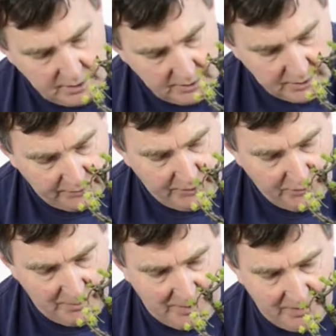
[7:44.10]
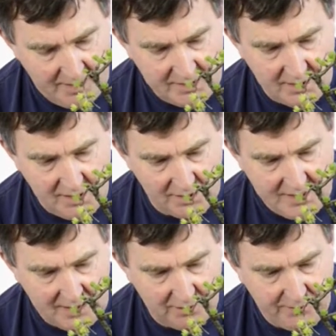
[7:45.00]
So if you remember, this is our
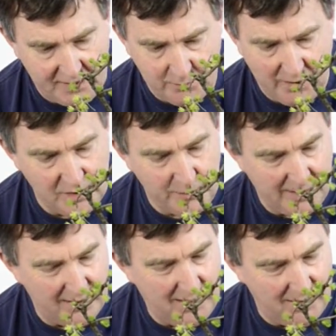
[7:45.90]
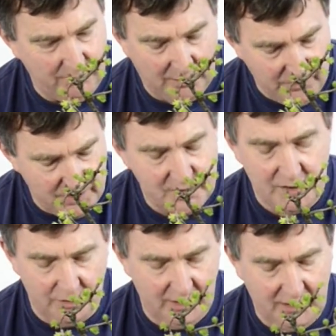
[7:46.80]
sacrifice branch, but I'm just
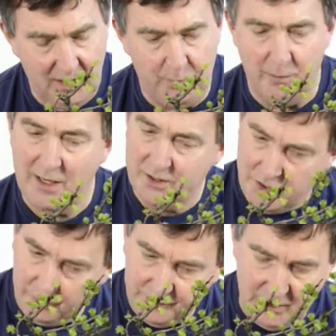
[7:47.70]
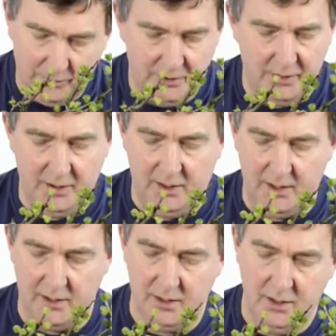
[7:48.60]
still going to keep it, but I don't think we're going to need
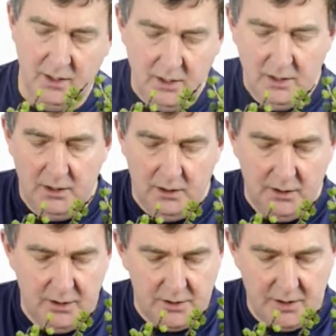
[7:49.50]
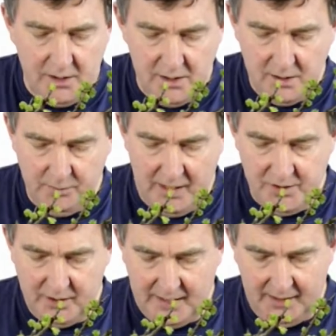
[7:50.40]
it. So this is the branch
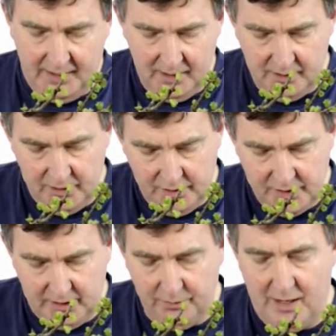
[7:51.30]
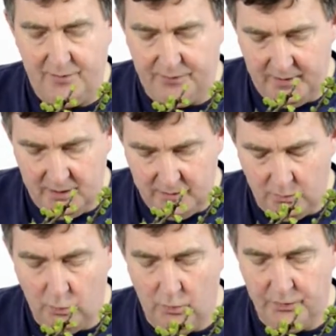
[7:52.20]
again here, and you can see the raffia,
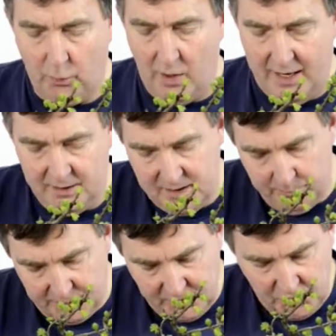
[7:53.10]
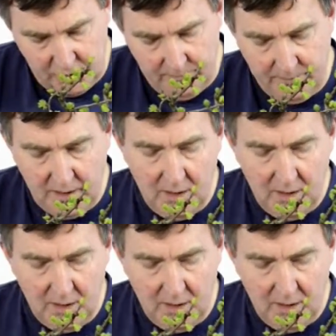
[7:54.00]
the wire is in position.